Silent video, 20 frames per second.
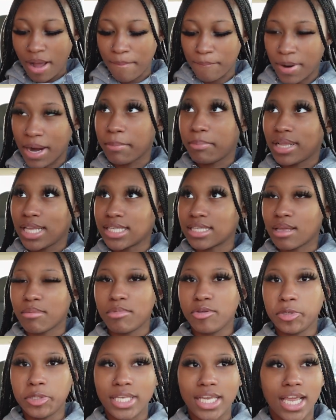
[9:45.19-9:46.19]
I'm ready to play some
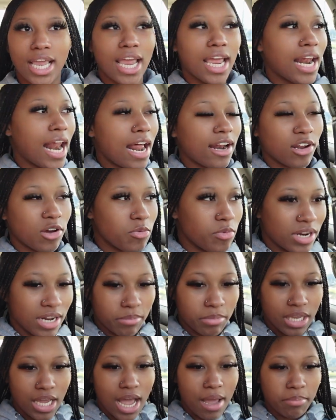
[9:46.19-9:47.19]
music and I don't wanna
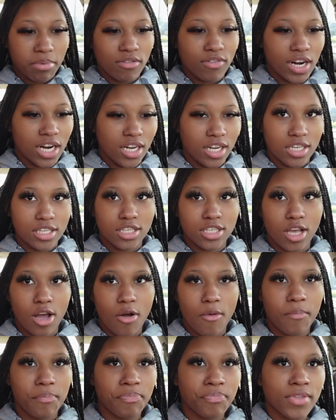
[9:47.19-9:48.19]
be copyrighted,
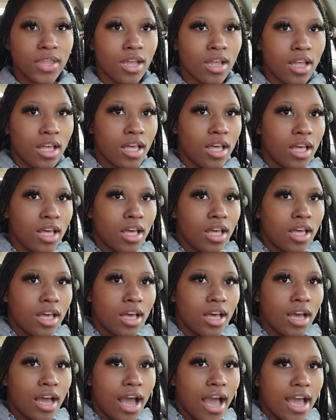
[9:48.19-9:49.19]
so
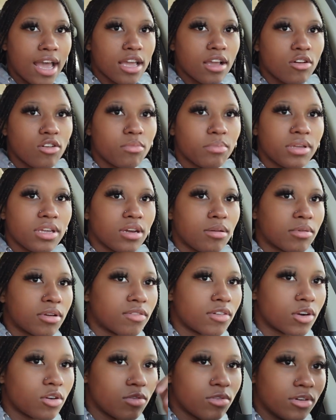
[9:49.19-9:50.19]
I ain't gonna be able to
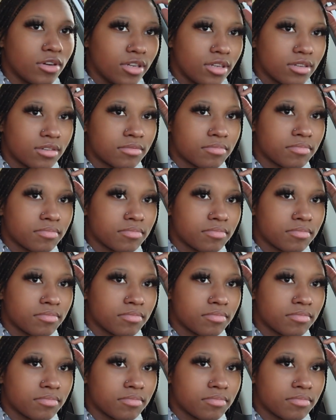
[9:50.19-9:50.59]
record.